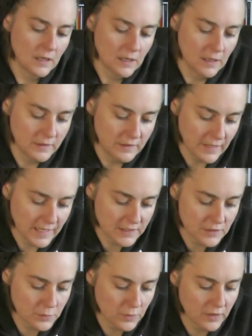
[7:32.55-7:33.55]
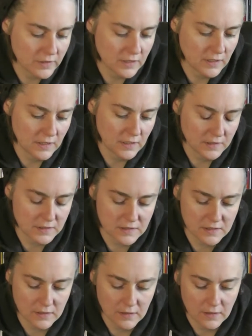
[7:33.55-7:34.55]
Next one
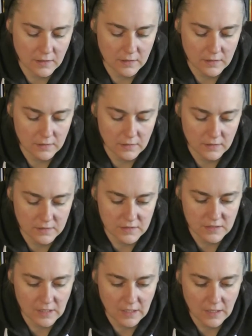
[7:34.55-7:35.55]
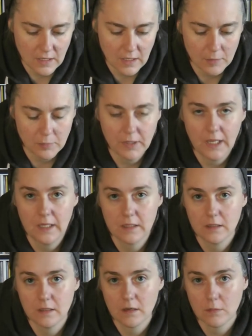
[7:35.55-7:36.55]
is a single I paid
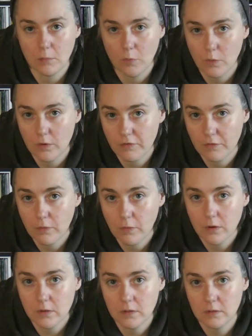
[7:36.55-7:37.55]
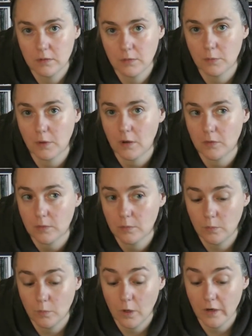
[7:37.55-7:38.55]
a little more for, around
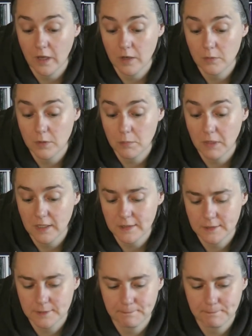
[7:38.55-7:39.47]
$100.